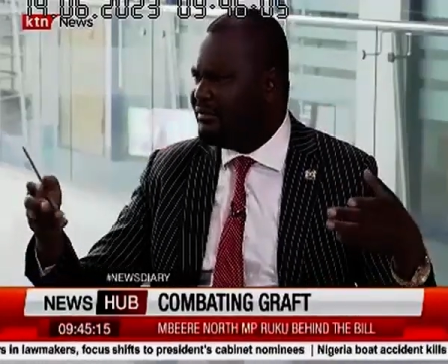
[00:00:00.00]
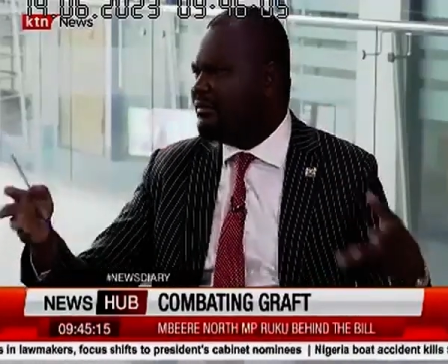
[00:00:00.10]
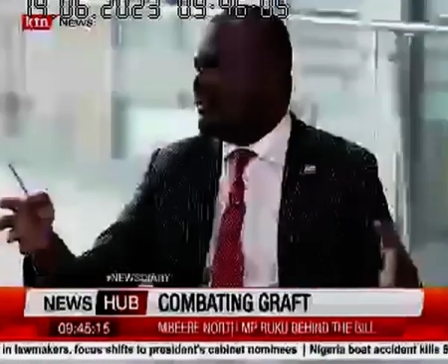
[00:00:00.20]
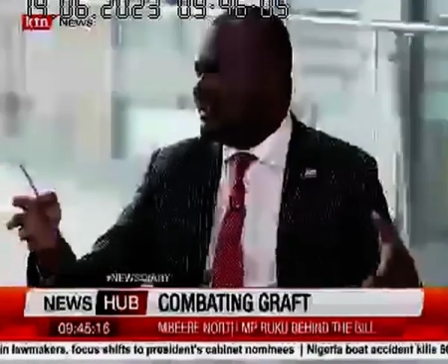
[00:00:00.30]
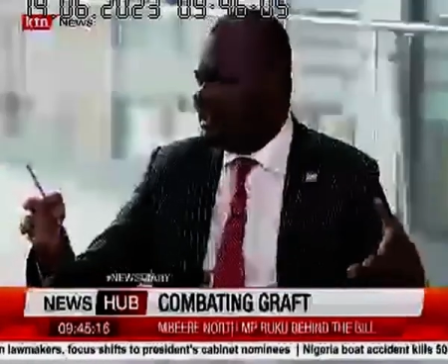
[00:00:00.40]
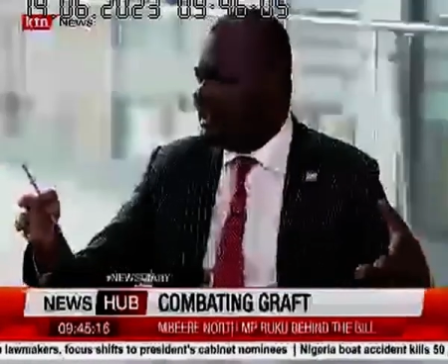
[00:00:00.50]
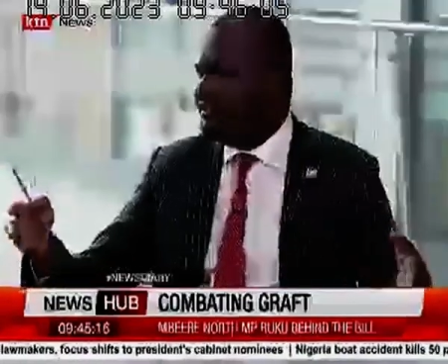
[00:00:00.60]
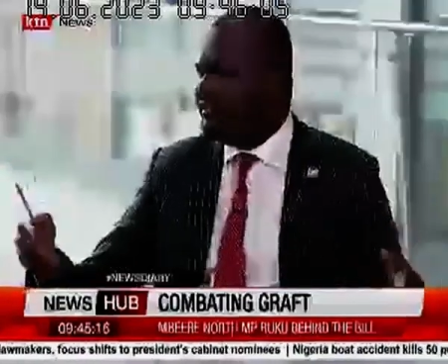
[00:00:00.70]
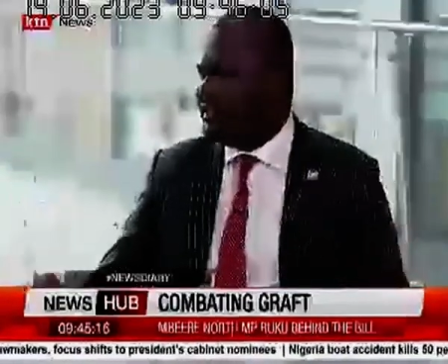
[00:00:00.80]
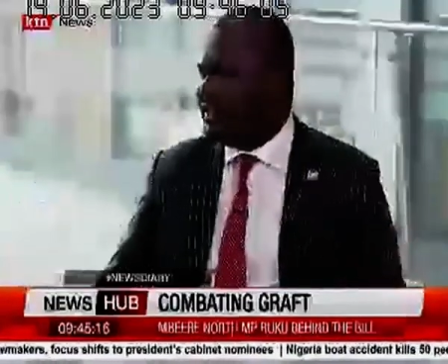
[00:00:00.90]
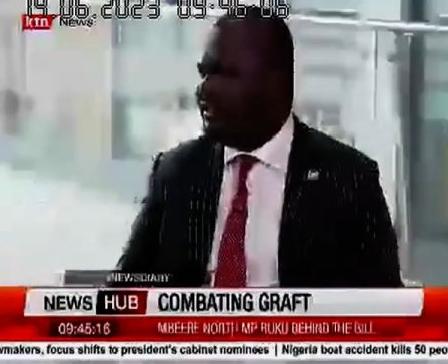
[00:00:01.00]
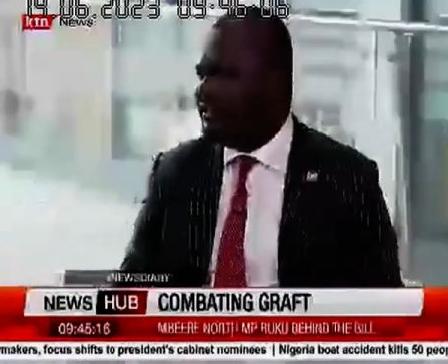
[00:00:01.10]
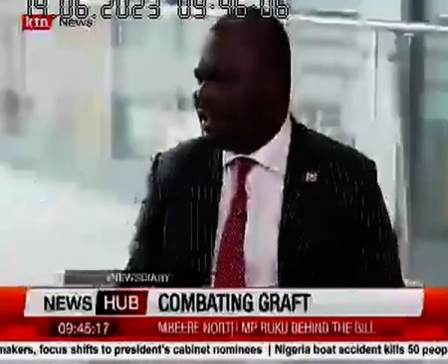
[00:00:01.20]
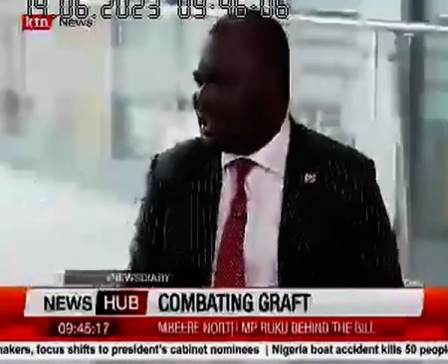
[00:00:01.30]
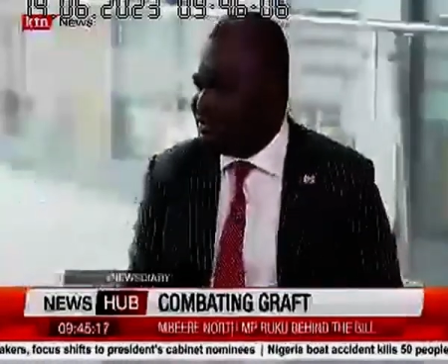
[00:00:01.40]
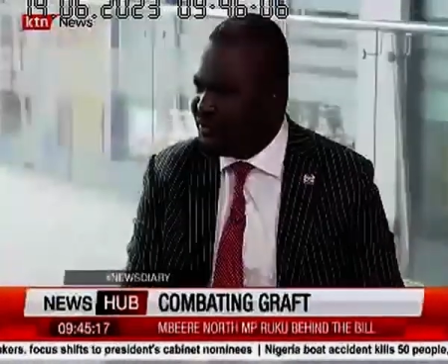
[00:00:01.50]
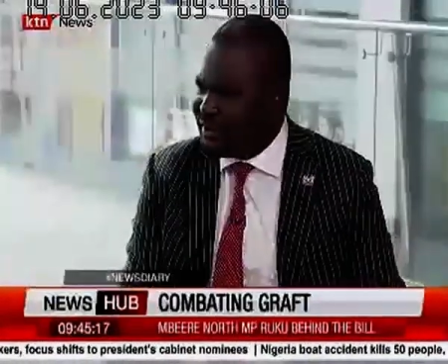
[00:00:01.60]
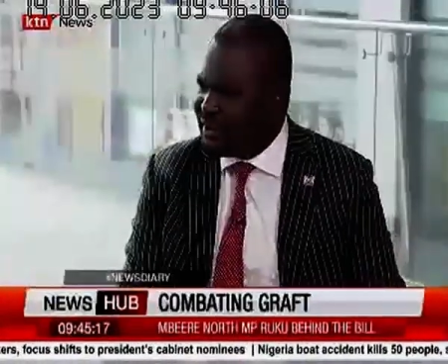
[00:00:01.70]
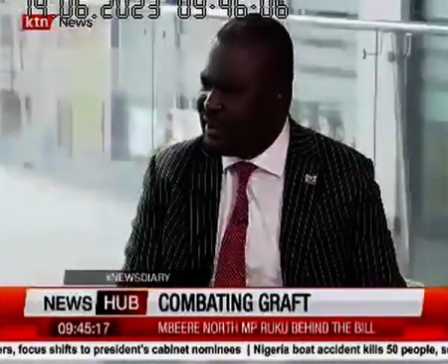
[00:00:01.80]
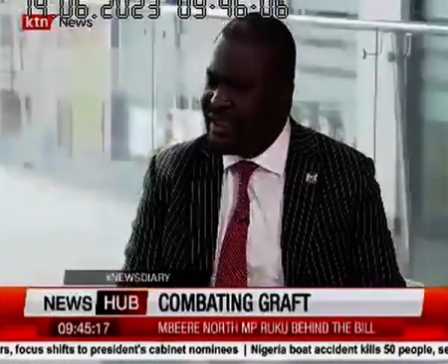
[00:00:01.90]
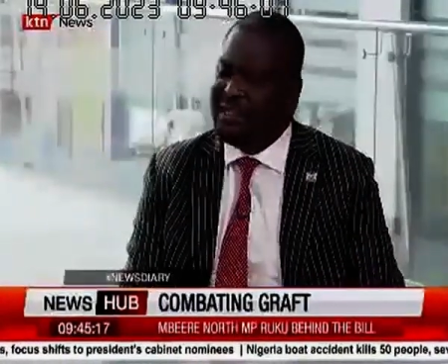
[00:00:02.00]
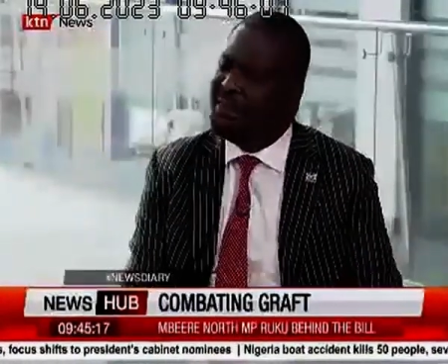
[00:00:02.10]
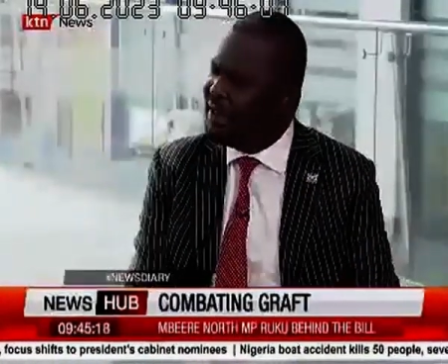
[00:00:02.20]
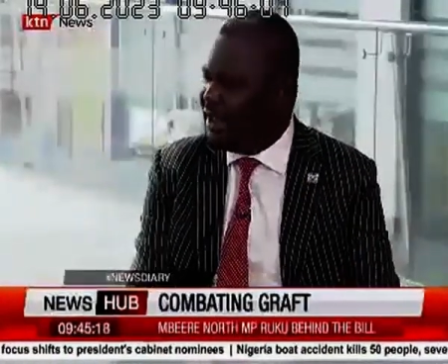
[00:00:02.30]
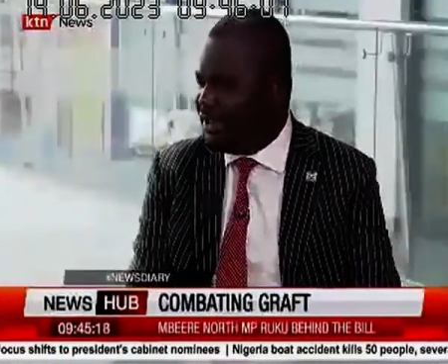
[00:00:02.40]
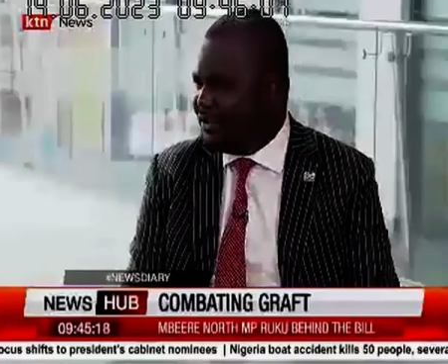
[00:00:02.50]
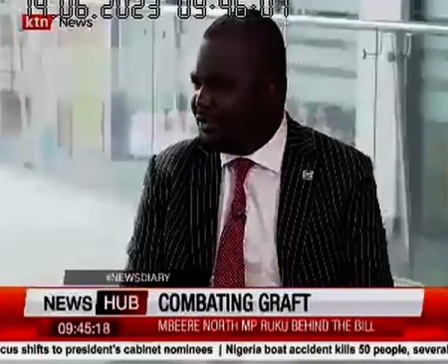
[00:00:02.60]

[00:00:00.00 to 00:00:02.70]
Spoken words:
whatever for the country. Let me tell you,